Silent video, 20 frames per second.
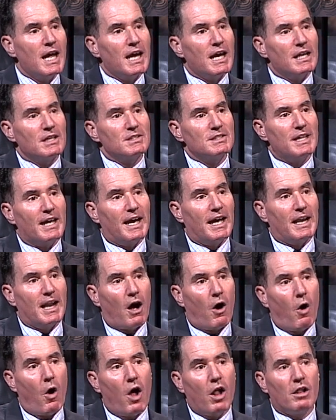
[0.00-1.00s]
is that
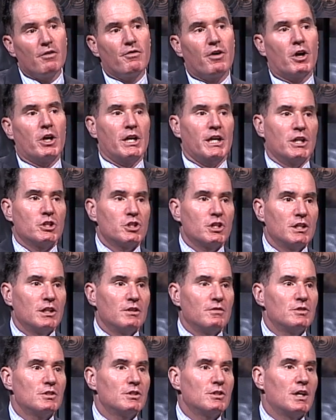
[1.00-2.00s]
all of our
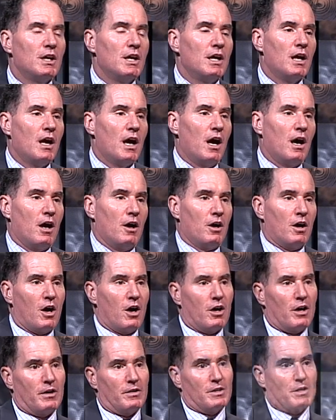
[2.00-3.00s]
initiatives uh,
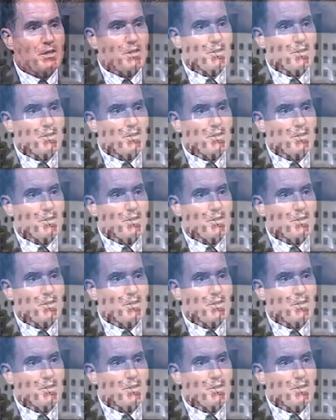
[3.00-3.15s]
are